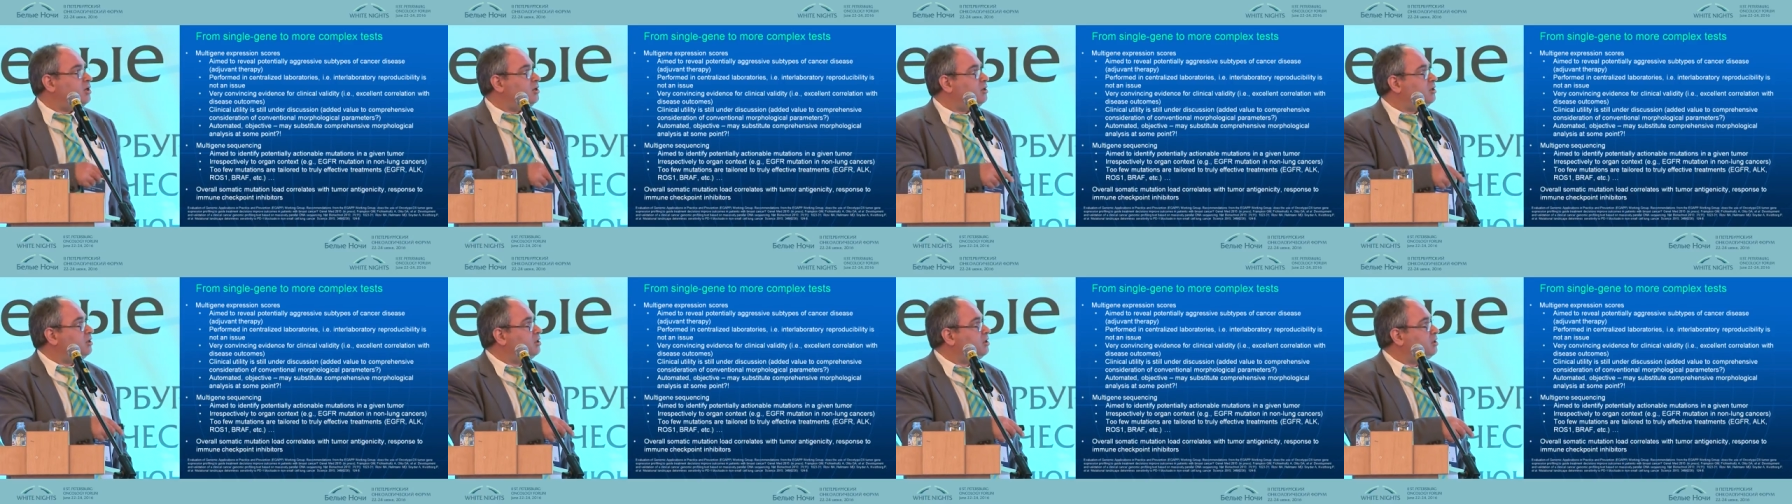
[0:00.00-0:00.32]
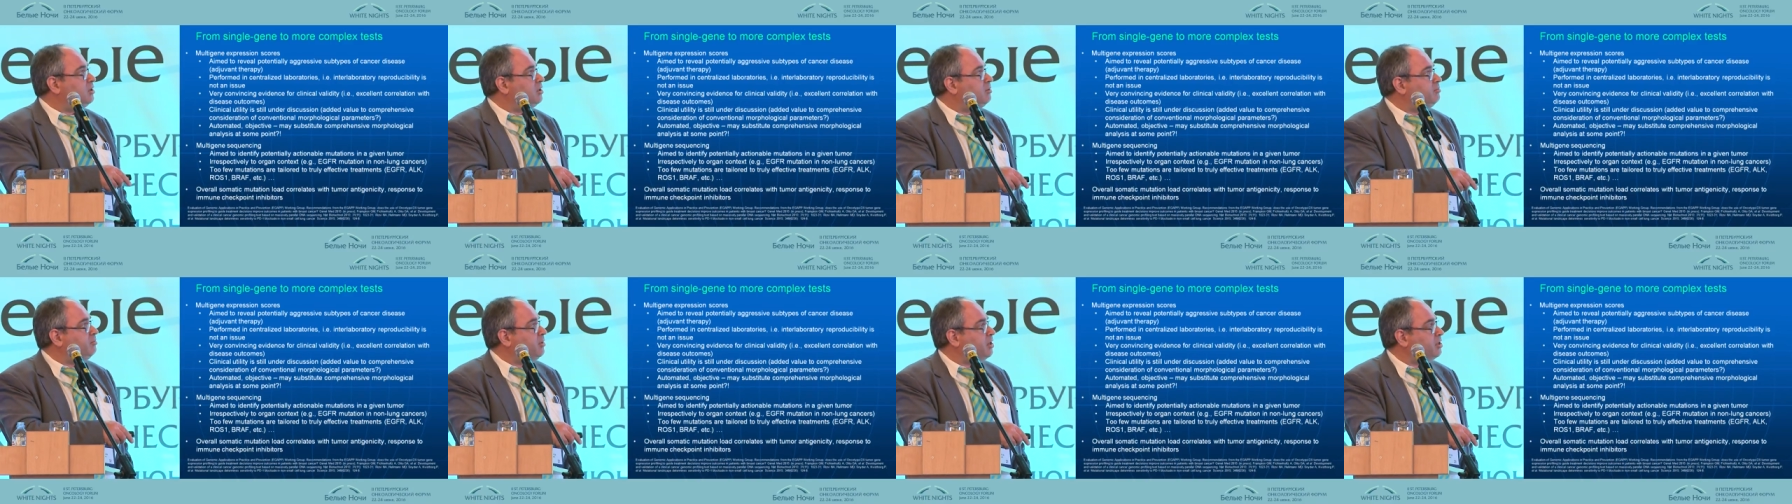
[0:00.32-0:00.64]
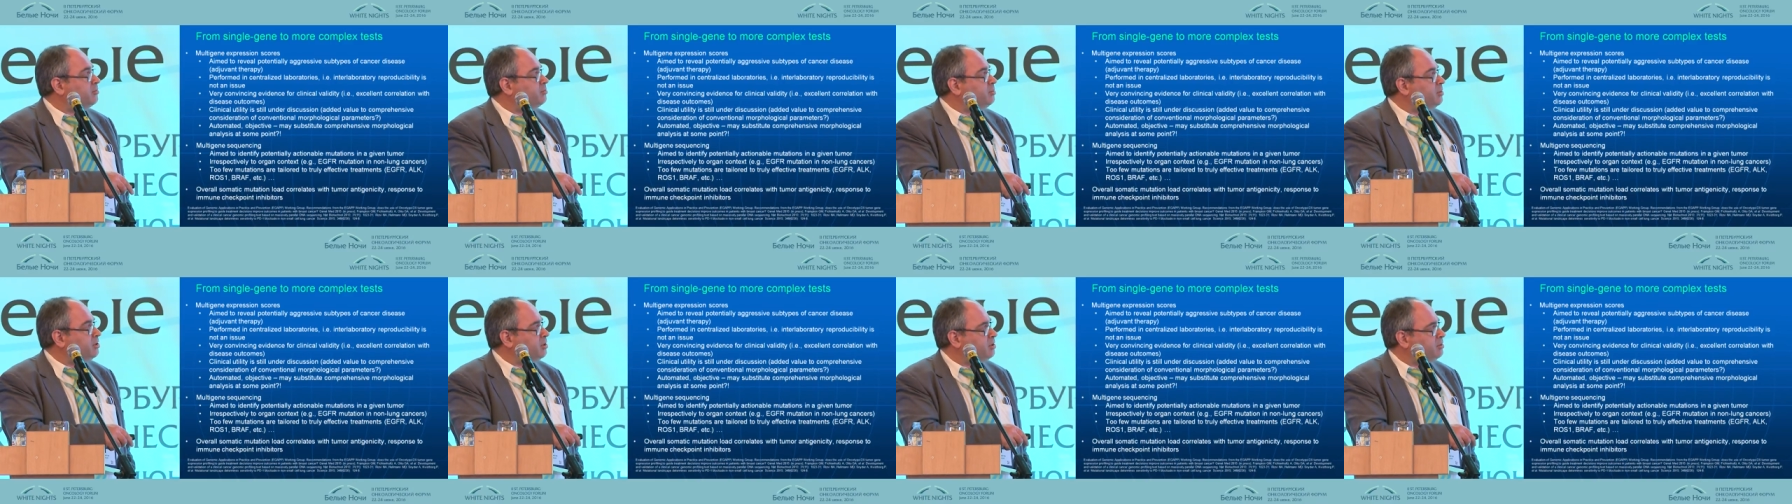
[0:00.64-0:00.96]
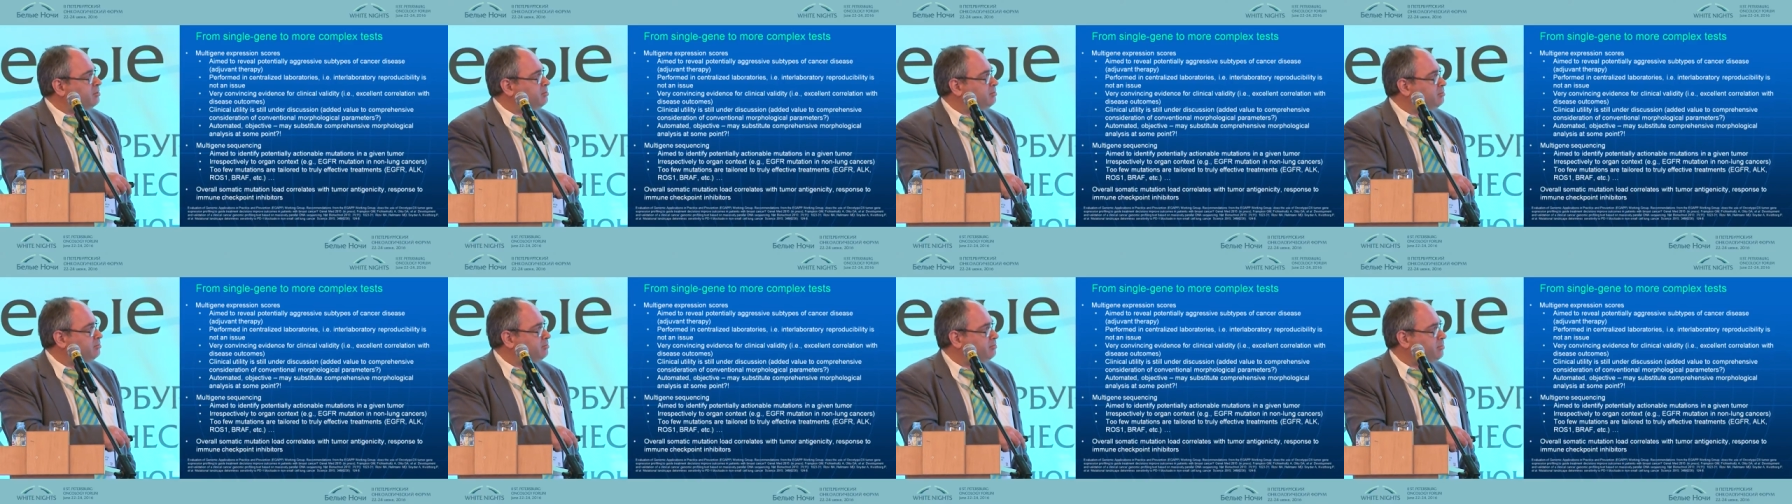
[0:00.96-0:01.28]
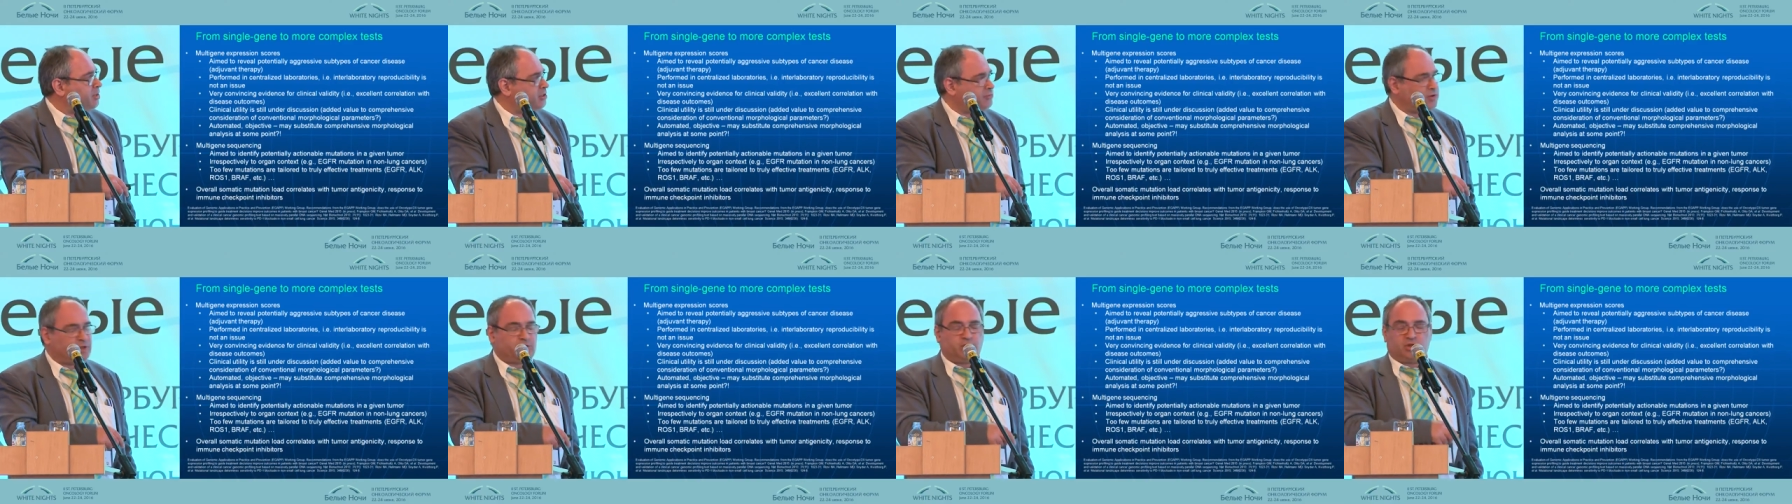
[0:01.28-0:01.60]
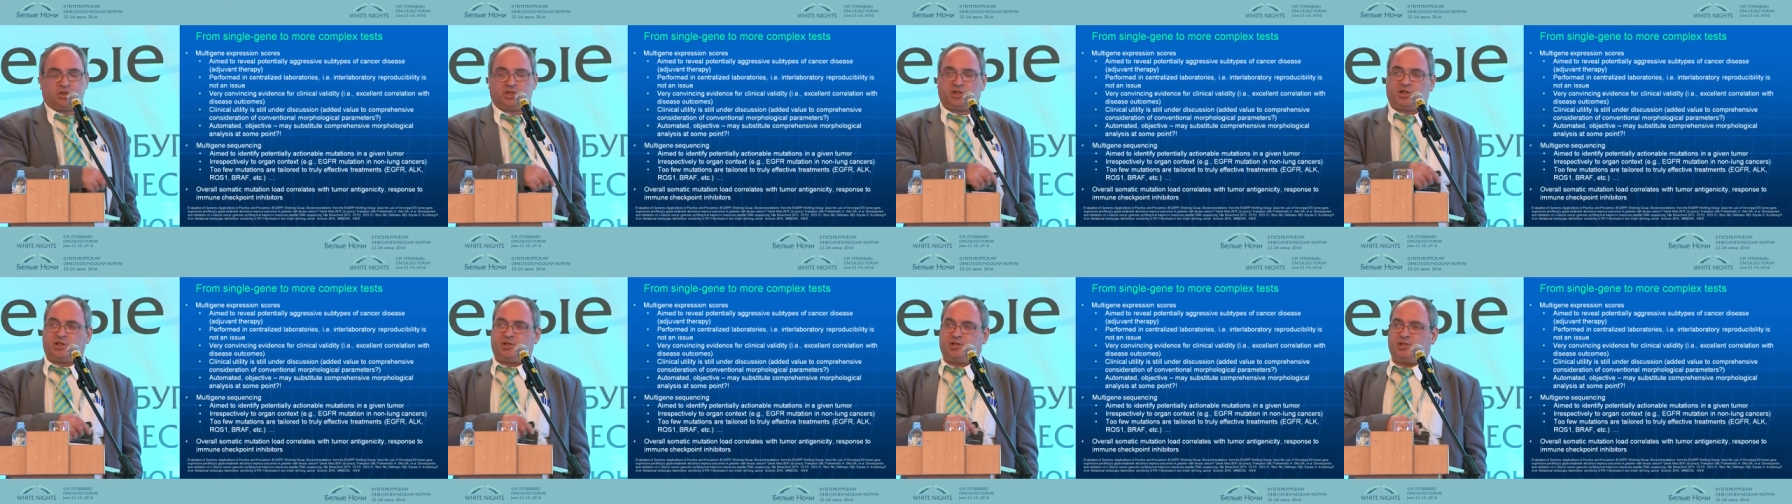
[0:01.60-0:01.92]
uh, mor uh,
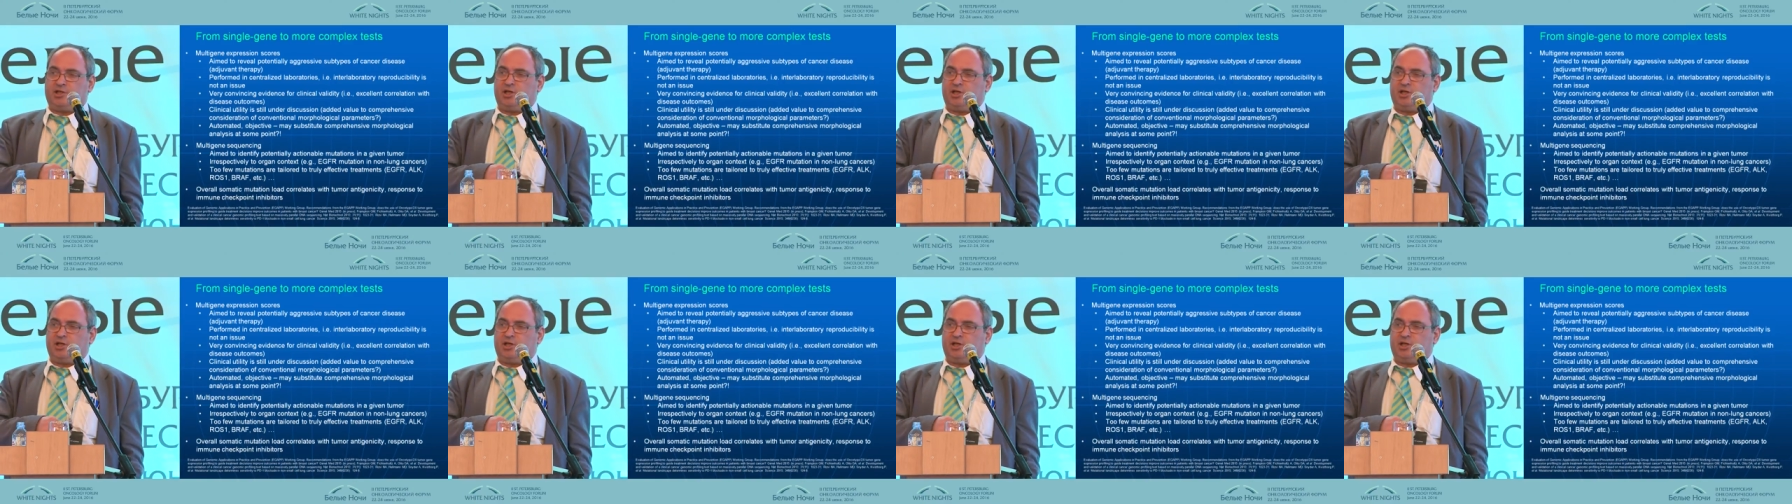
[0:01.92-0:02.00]
morphological